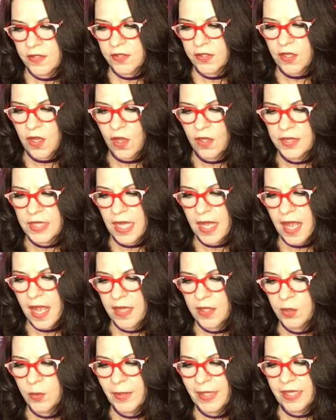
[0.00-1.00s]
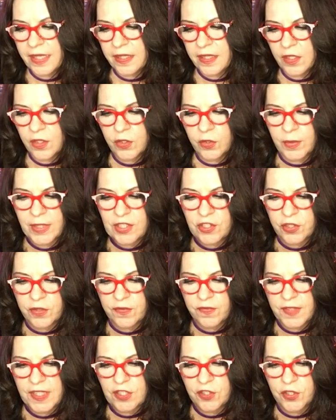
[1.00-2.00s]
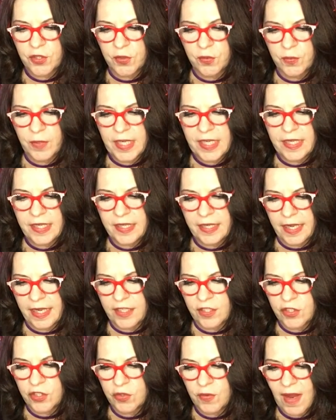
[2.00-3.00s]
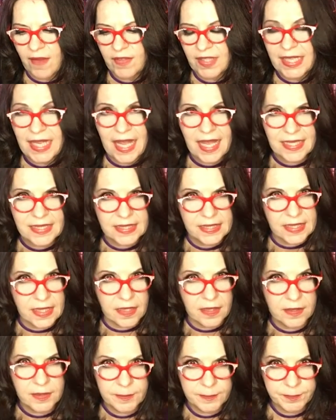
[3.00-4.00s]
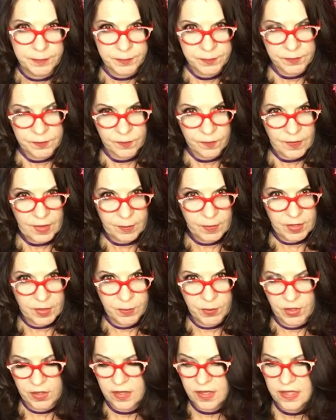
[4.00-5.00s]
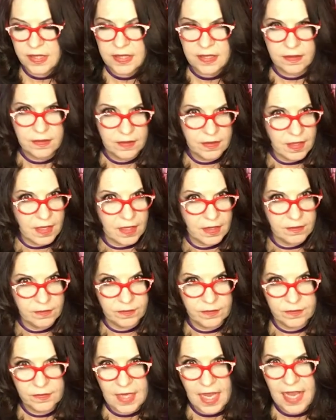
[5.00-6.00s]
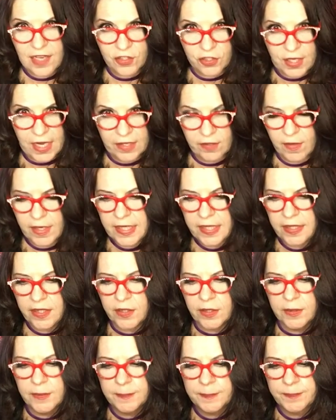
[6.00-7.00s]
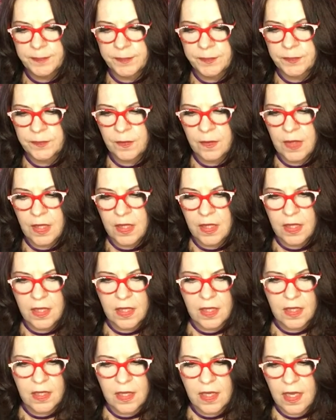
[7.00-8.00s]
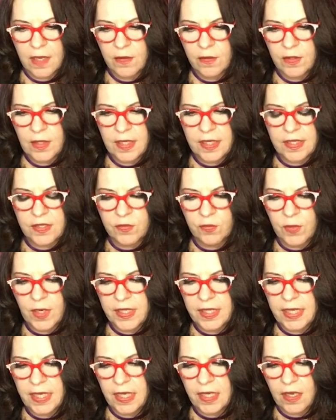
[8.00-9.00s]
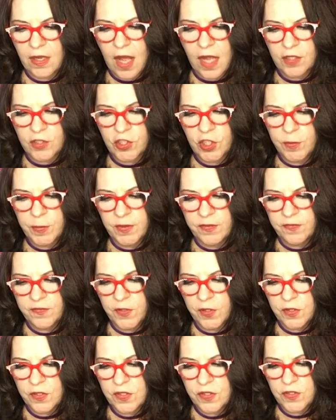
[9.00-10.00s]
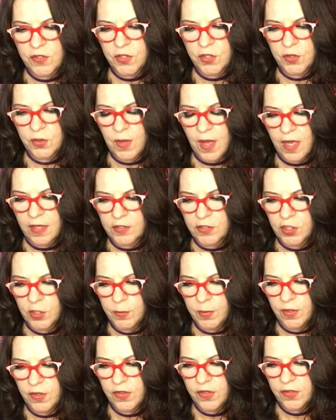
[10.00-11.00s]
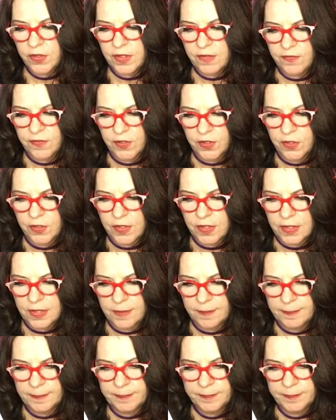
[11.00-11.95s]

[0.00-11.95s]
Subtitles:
is called the Halloween Creature Feature Reading Extravaganza. I'm going to put the hashtag right here. It is running October 1st to October 31st,